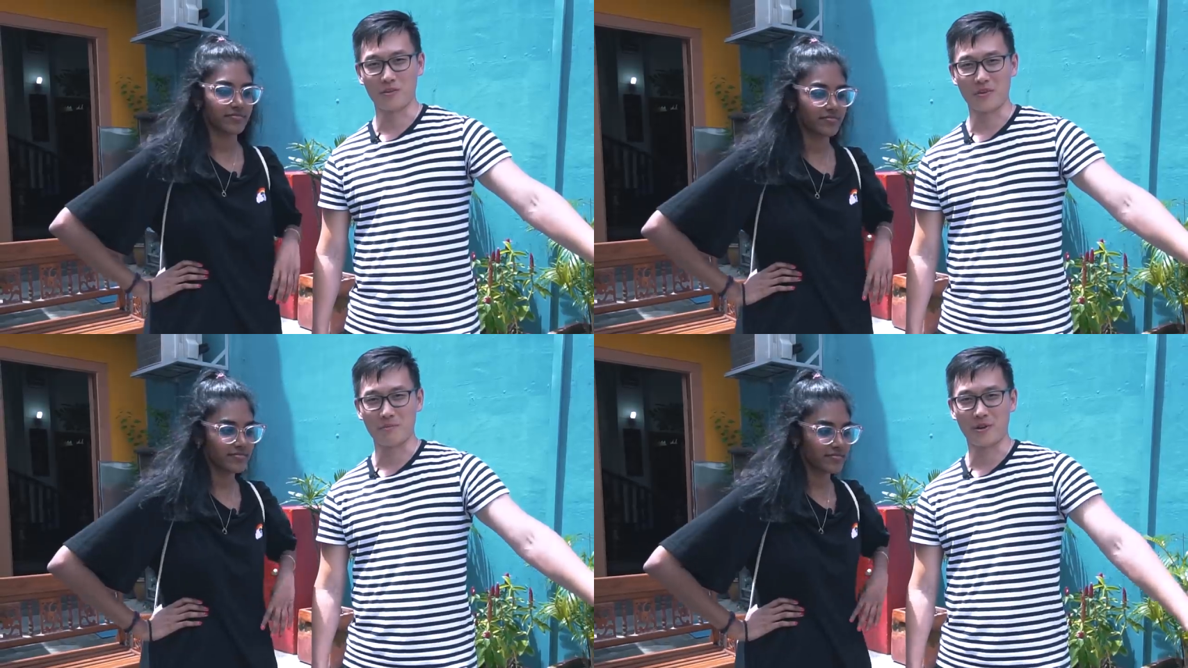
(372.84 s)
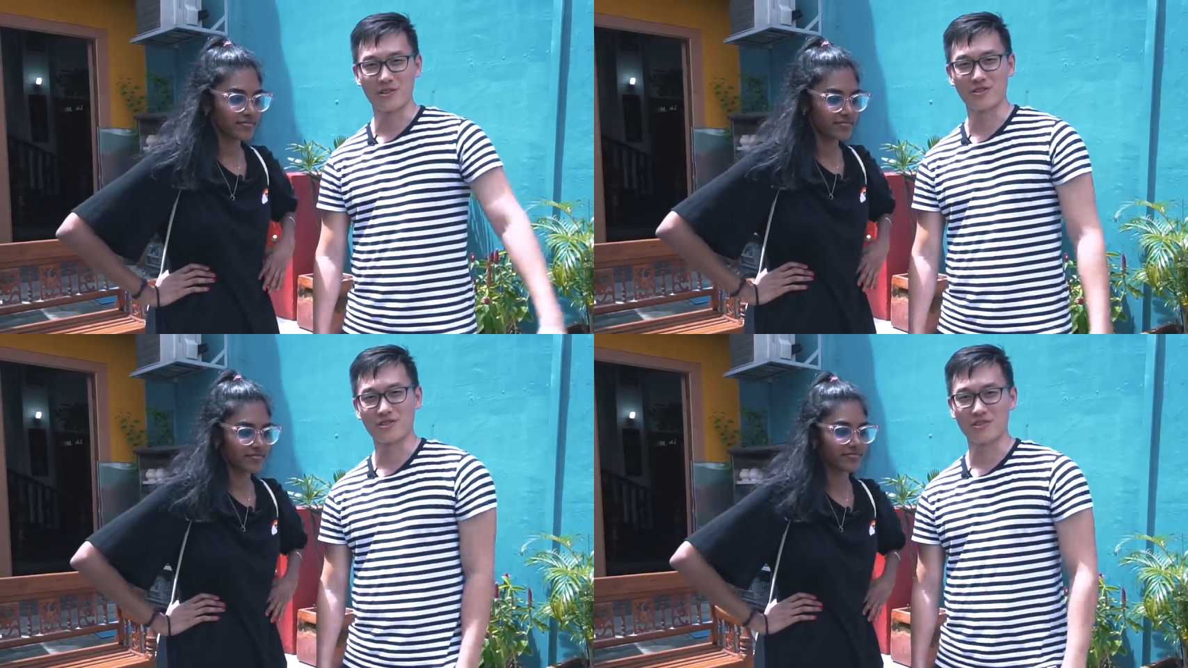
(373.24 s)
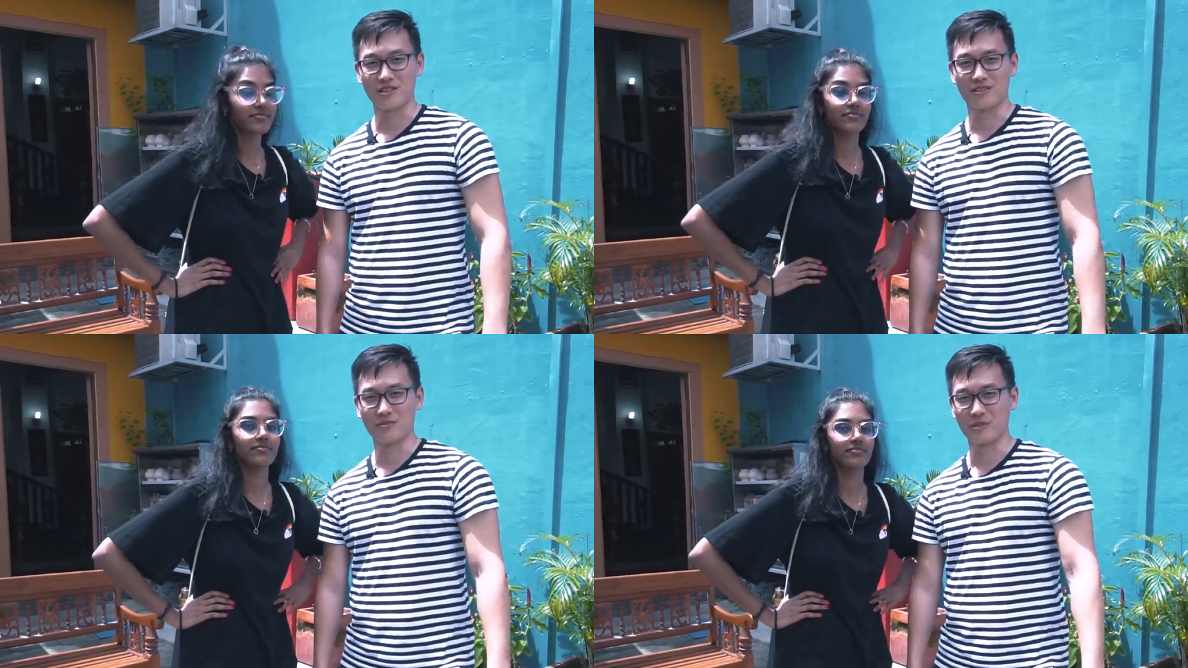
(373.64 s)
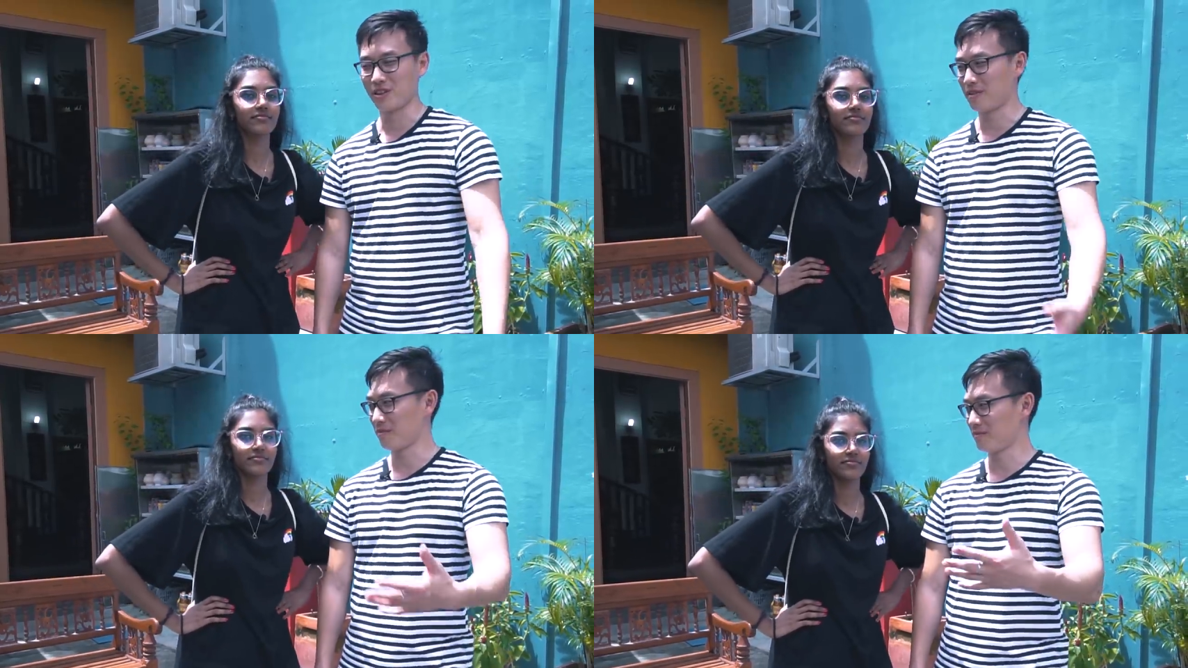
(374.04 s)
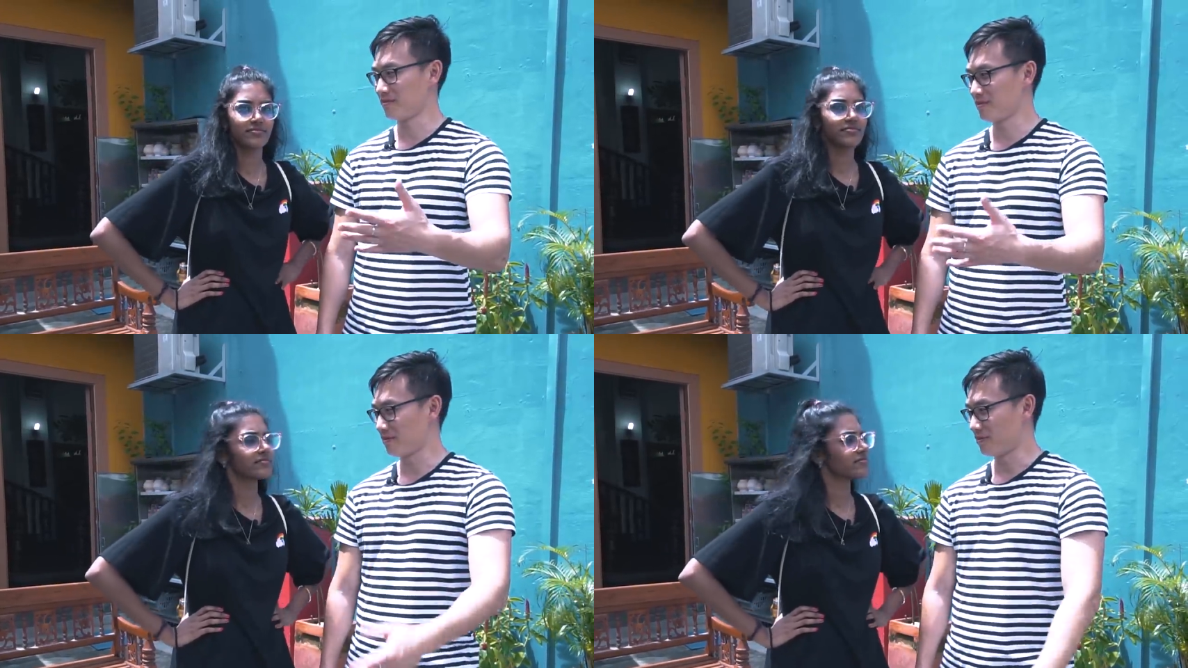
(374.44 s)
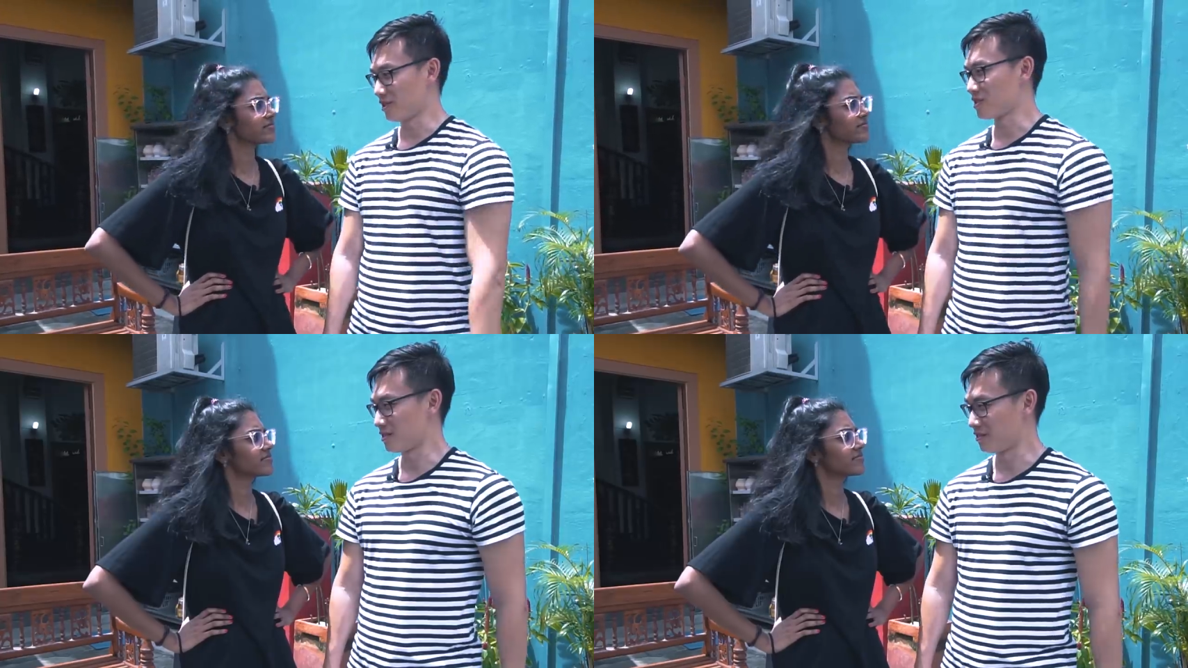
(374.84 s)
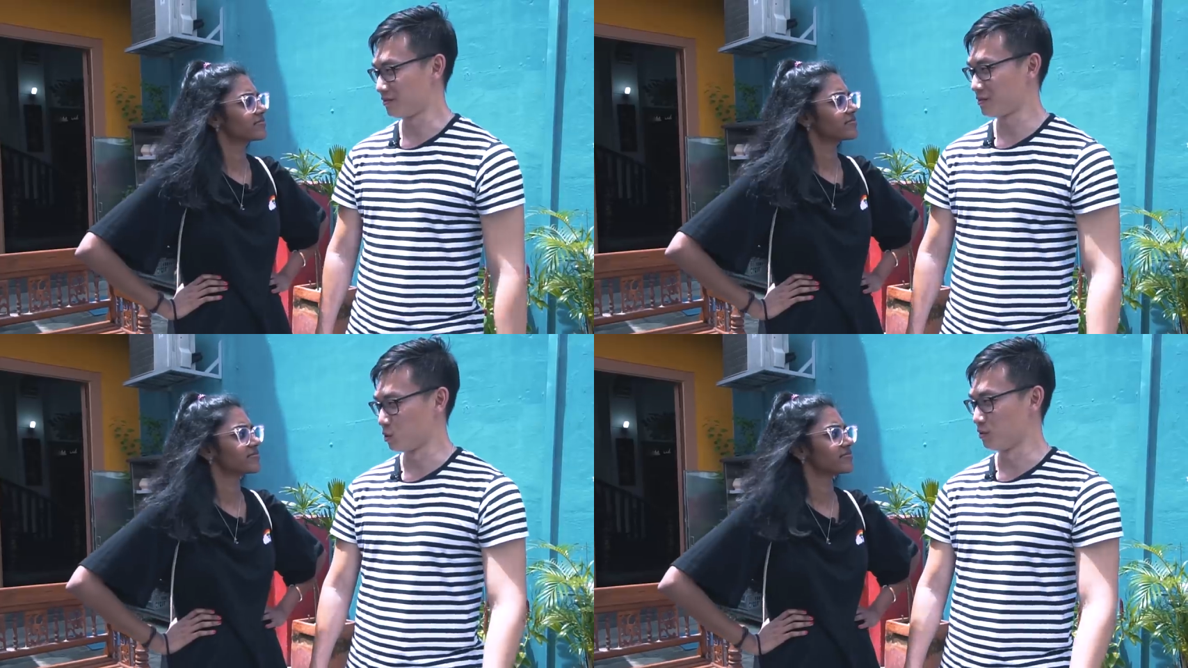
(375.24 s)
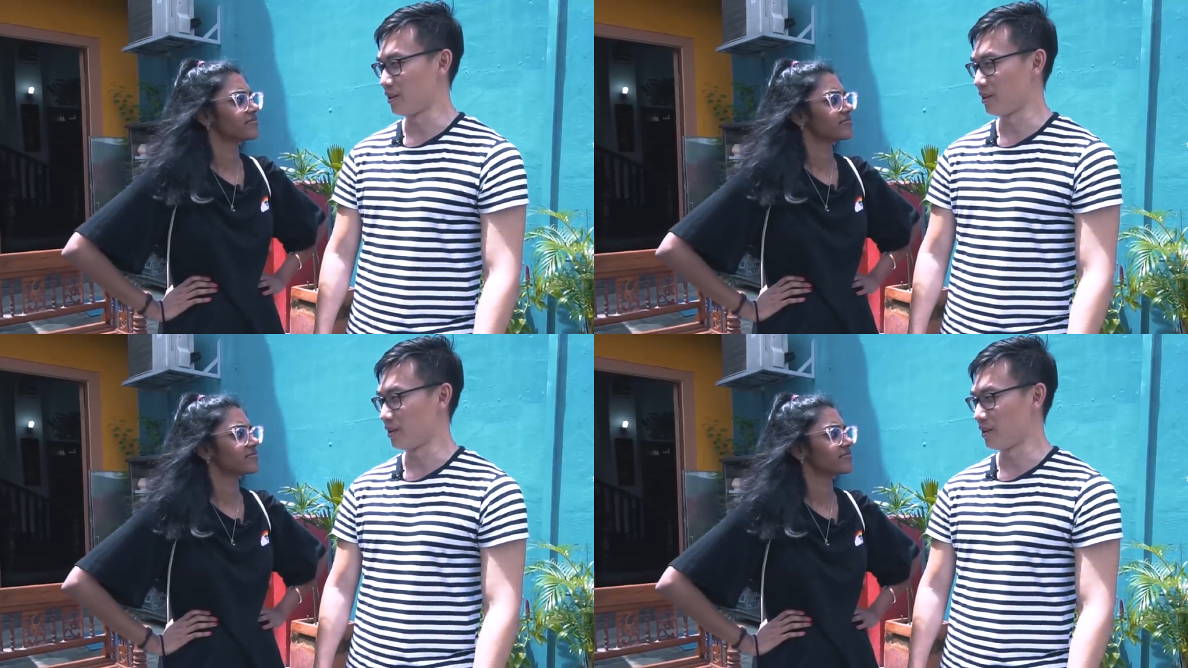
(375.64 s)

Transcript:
Speaker 1: all my poses and we got lots of cool